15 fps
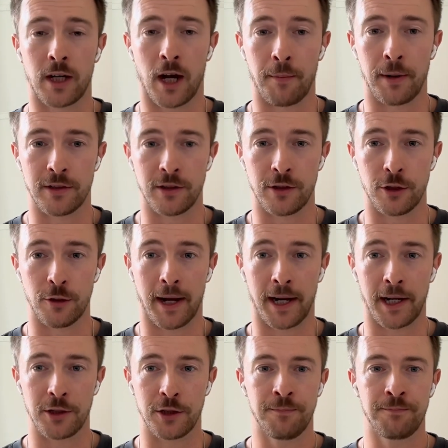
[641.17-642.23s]
come in as a new
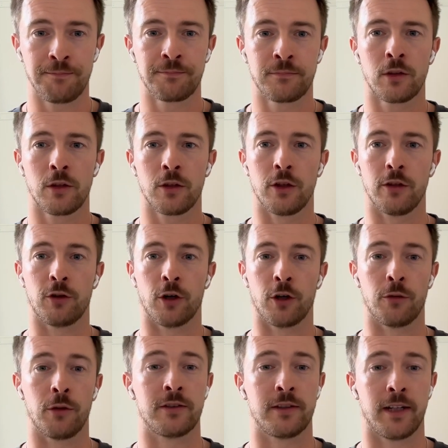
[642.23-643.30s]
manager, you've got
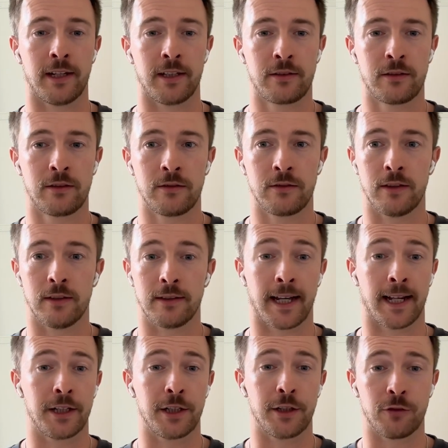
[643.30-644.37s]
to assess the
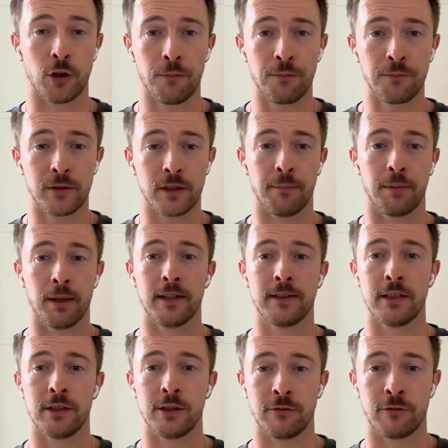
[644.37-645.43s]
talent you've got, the
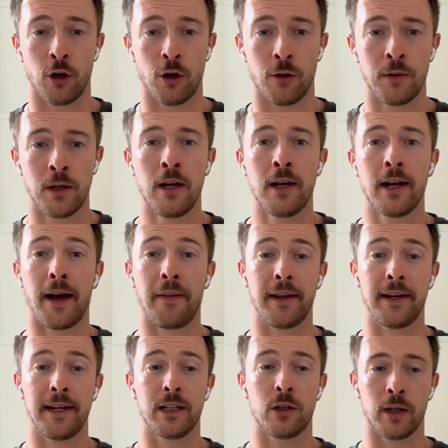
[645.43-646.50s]
abilities you've got, and
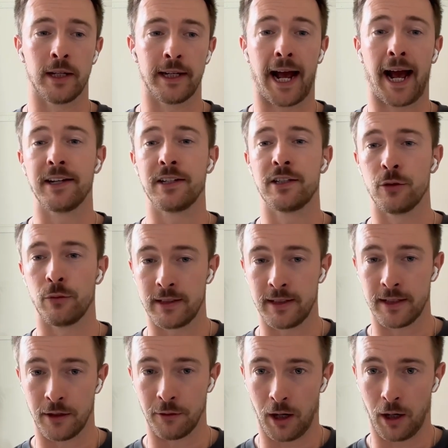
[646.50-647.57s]
then equally add to
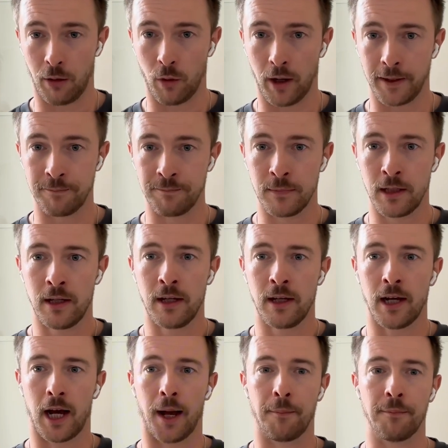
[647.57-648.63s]
it in the right way.
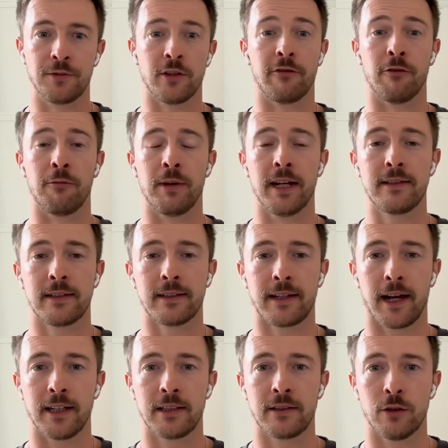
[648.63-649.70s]
So for me, it's a
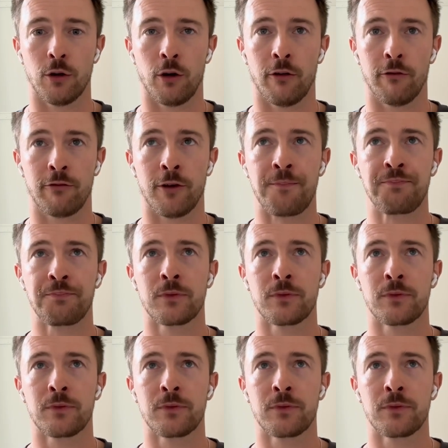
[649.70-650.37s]
case of